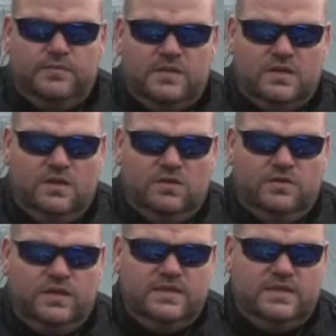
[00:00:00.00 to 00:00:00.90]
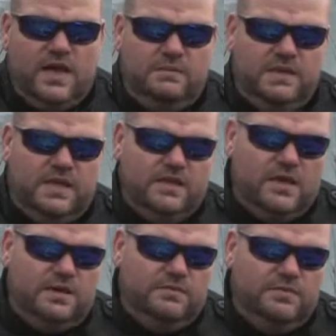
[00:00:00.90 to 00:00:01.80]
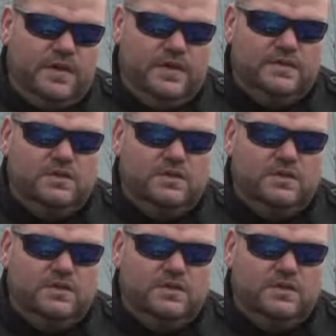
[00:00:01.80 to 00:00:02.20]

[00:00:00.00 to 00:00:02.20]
So this tablet can come as